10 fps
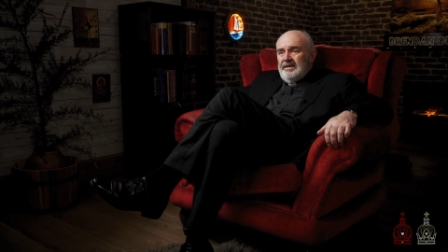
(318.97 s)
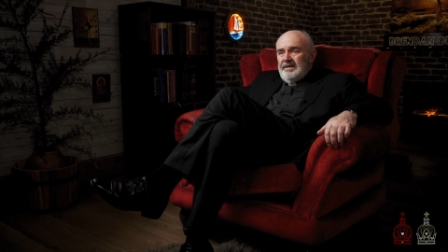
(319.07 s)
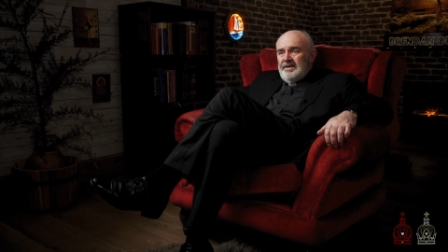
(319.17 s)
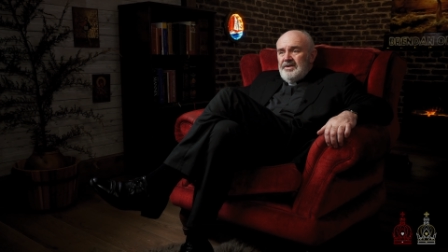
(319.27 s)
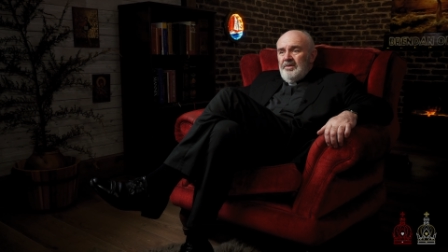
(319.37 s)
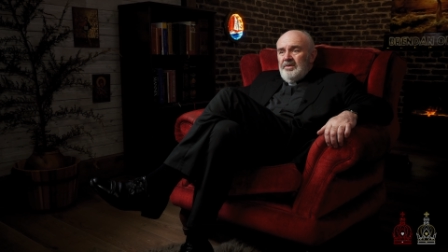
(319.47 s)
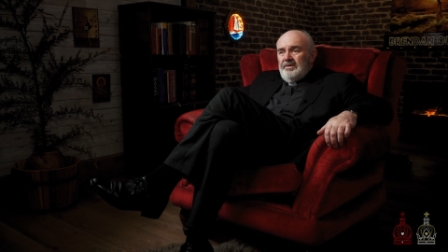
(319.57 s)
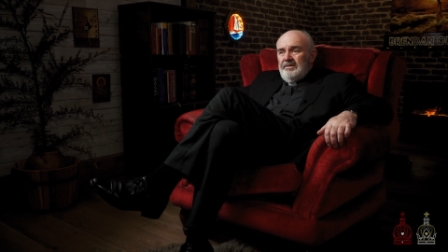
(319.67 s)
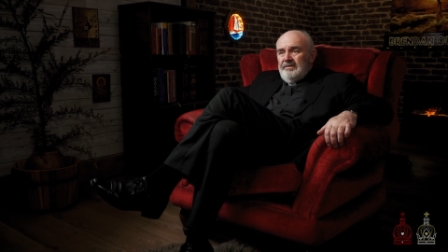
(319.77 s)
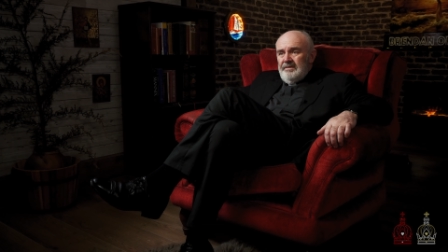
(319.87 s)

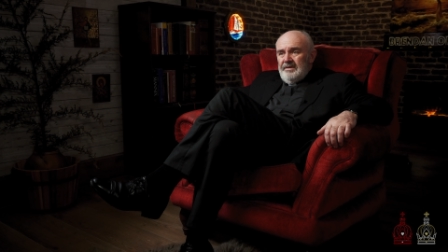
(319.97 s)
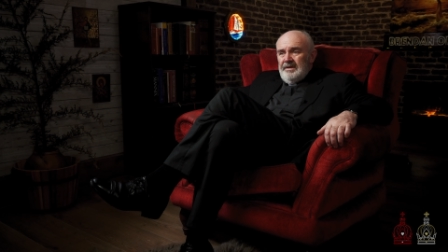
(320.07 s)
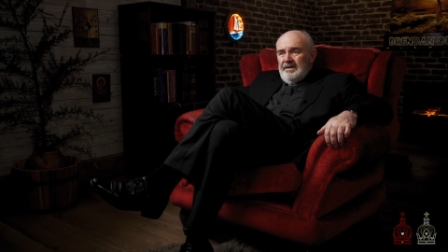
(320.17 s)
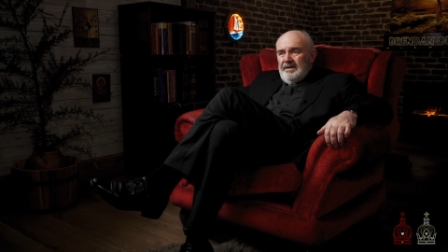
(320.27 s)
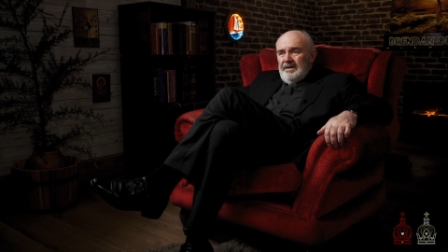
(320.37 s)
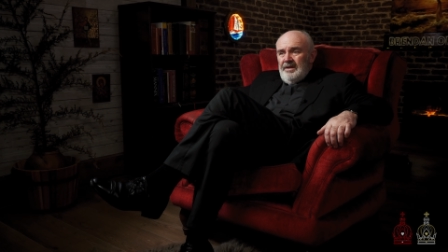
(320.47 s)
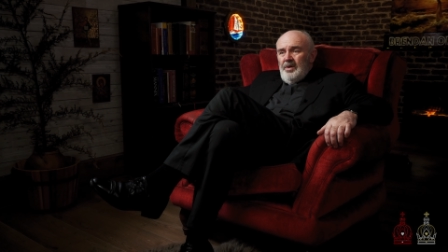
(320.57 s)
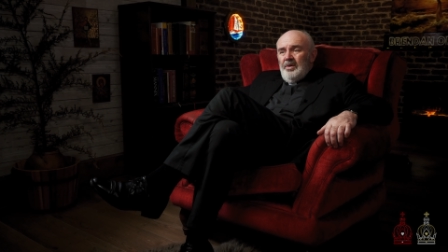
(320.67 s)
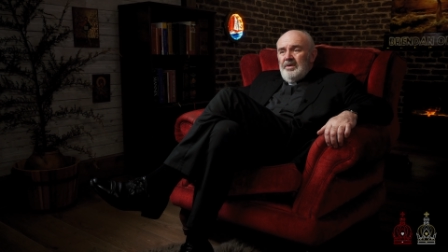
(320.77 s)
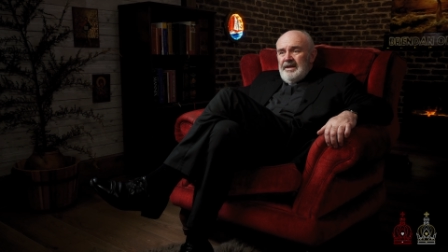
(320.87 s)
Stone
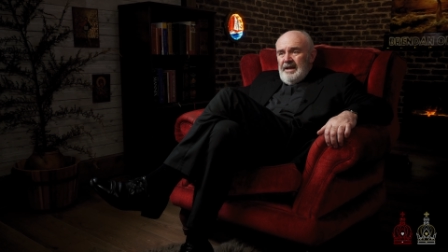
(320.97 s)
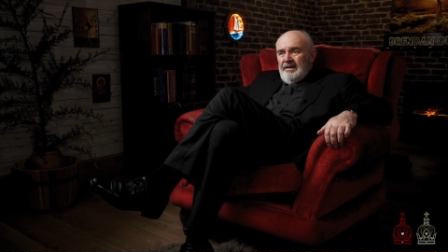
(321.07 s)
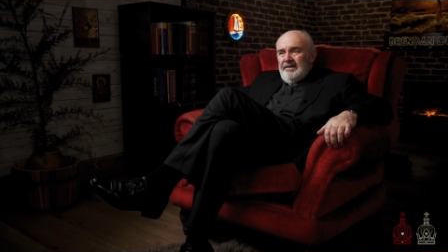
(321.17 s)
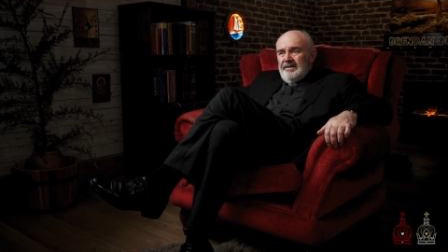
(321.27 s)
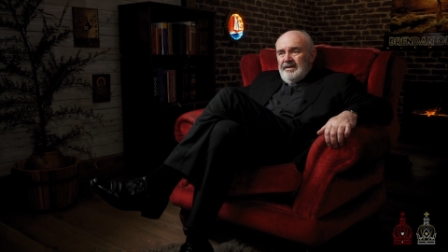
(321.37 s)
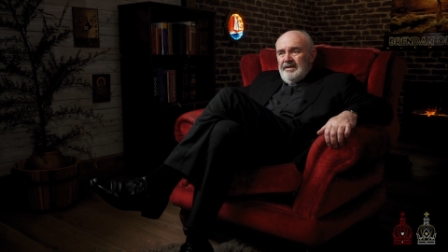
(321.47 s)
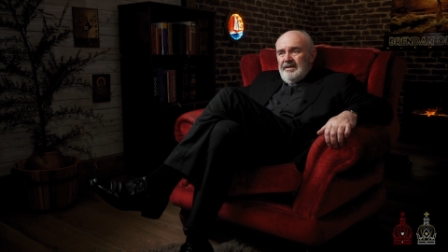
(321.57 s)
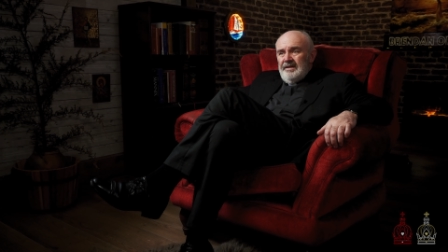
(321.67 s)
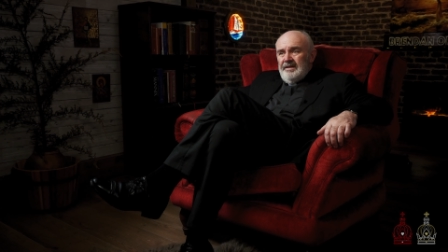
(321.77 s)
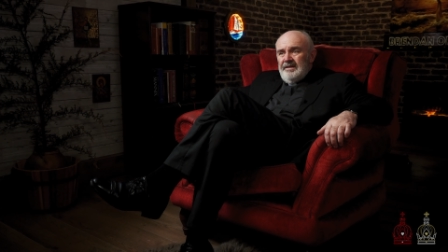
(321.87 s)
cold killers.
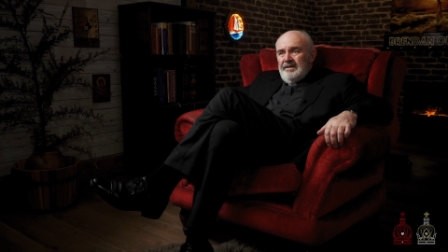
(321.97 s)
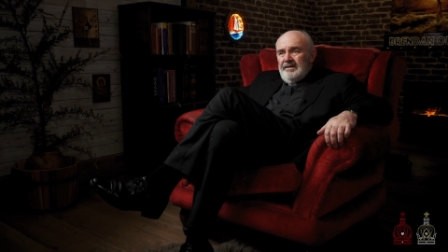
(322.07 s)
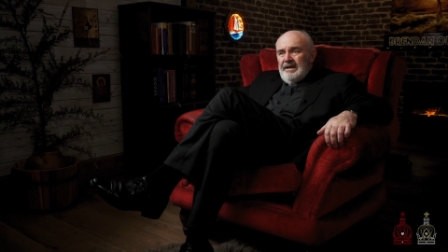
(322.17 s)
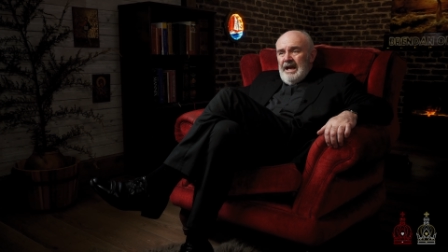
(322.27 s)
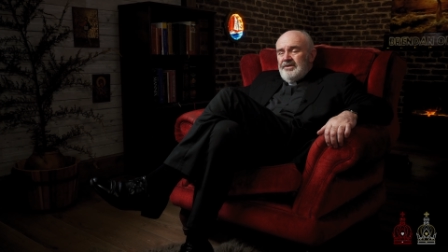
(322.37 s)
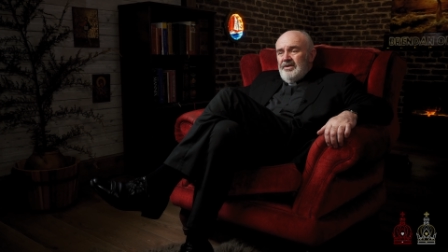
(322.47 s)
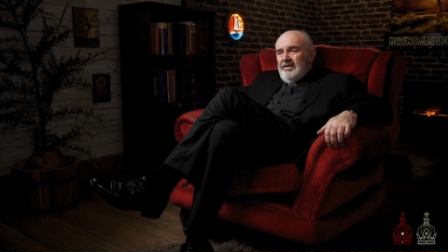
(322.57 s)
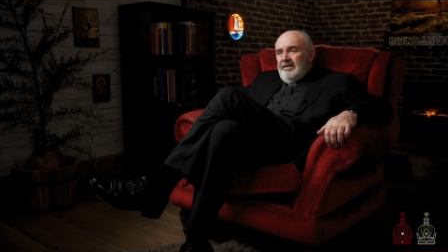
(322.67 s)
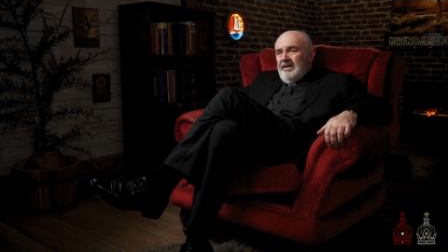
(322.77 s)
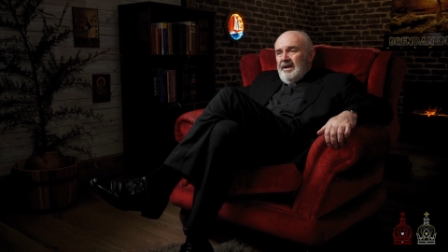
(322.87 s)

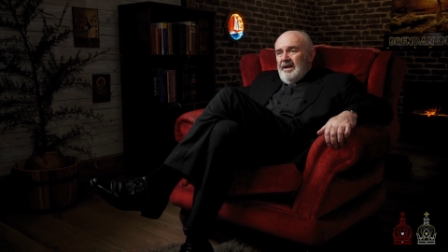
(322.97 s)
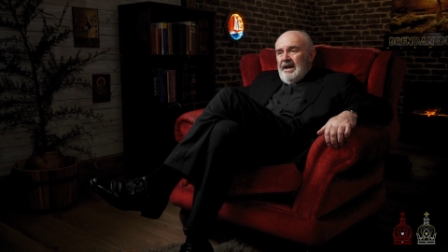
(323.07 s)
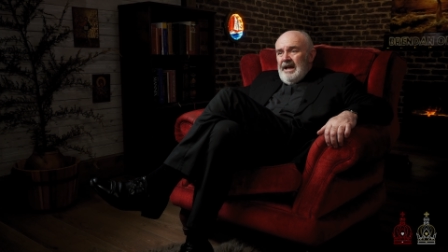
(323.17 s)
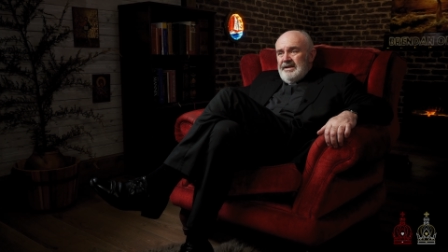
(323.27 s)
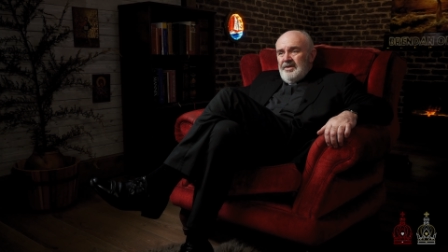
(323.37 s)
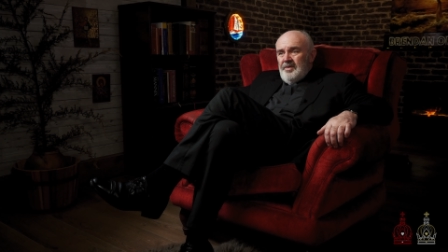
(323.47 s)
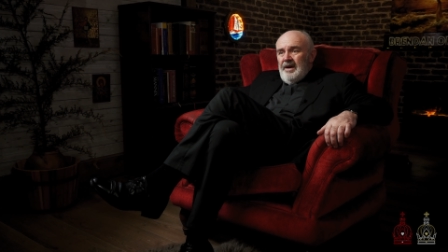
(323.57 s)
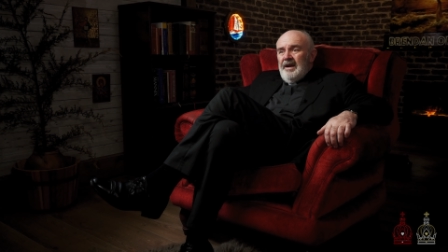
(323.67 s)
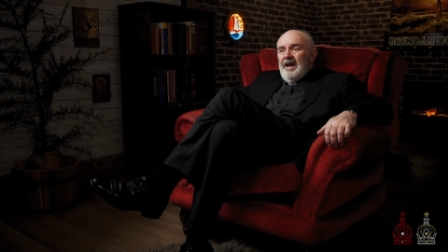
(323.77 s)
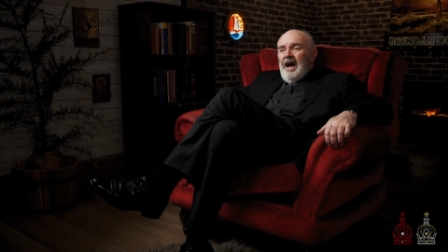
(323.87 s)
Natural, as it
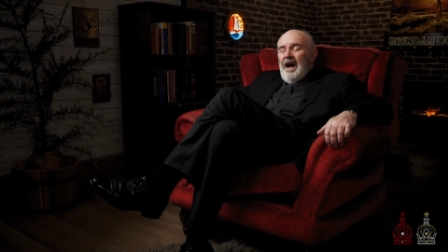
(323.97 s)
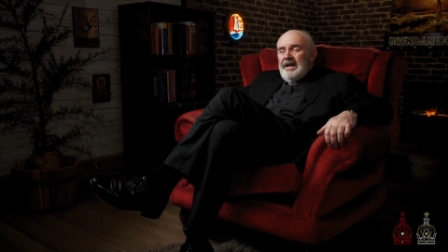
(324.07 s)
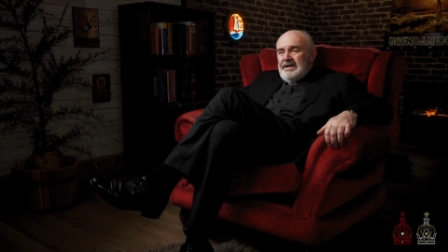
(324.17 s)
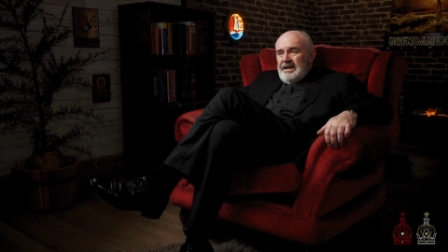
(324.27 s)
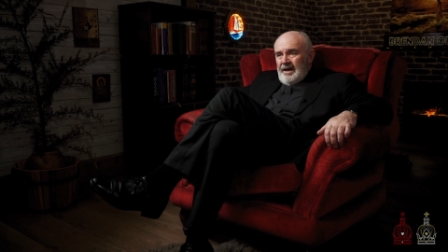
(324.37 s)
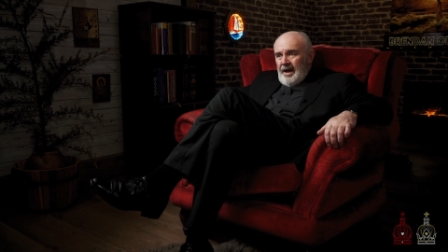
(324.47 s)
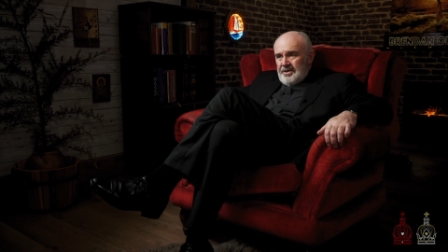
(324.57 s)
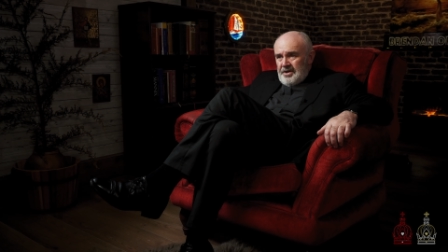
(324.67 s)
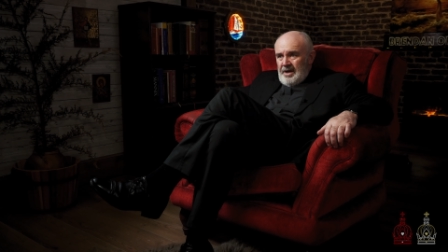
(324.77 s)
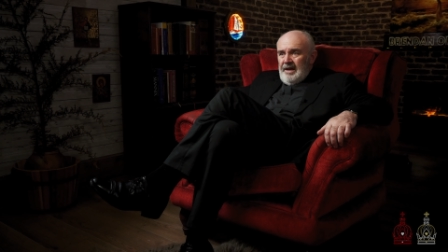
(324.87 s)
were,
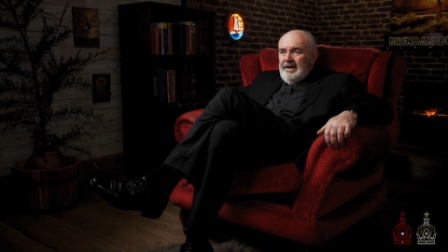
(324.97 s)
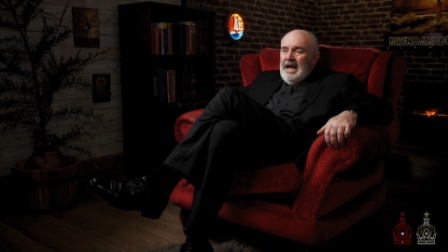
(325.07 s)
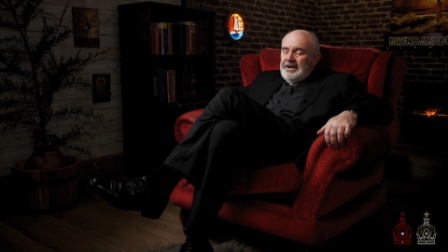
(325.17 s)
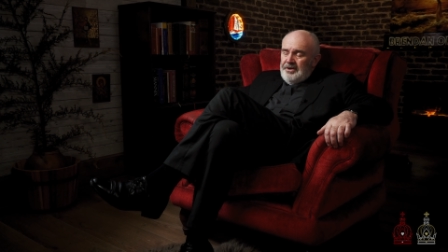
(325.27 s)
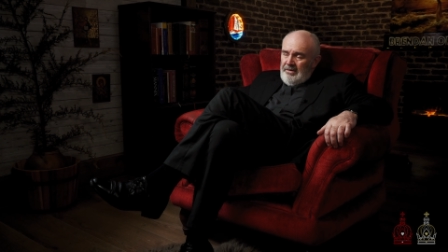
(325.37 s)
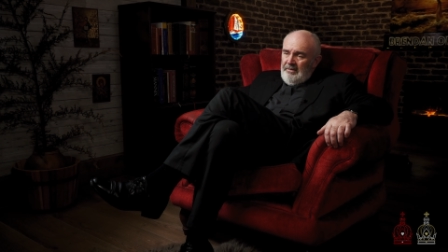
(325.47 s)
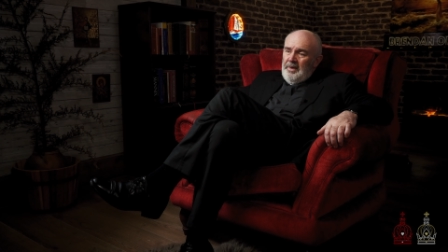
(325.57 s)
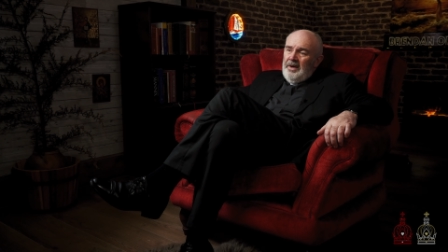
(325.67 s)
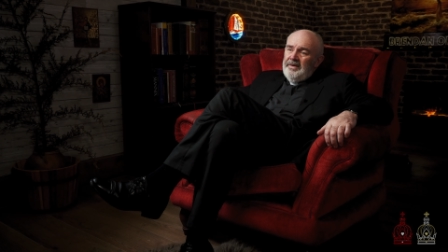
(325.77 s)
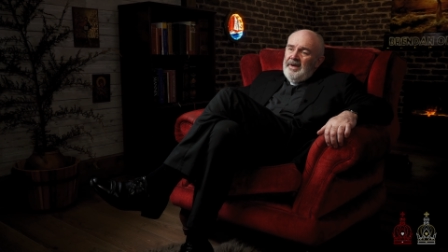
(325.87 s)
ideological natural
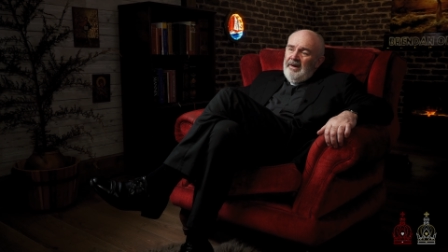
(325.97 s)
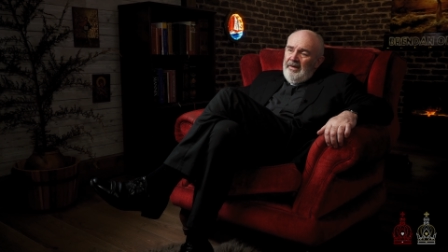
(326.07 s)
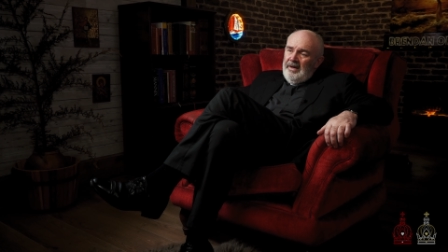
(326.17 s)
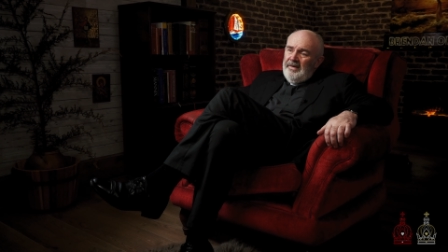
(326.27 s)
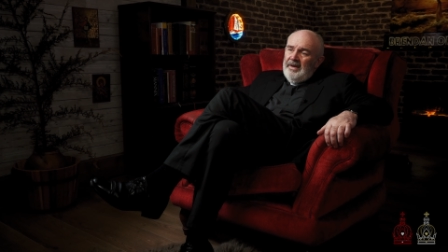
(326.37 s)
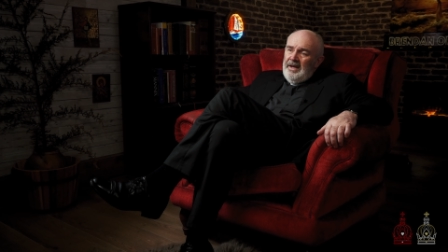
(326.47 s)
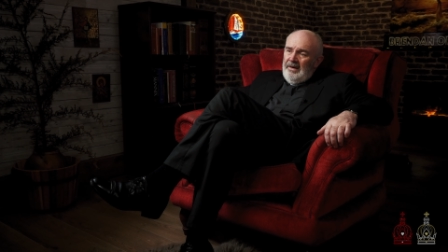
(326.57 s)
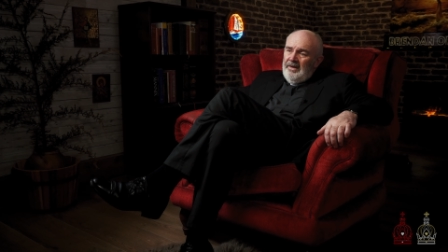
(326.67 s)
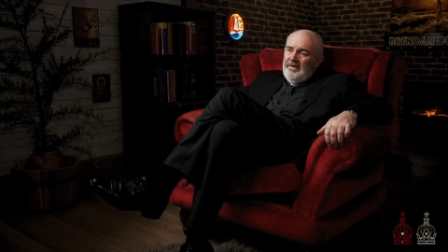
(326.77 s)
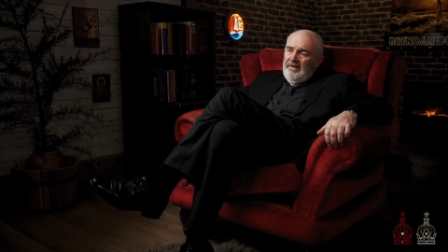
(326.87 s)
born
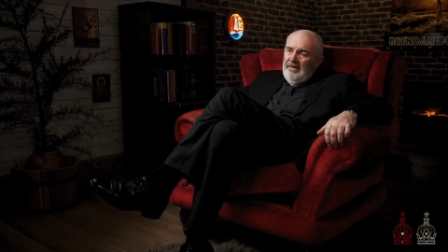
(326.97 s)
killers.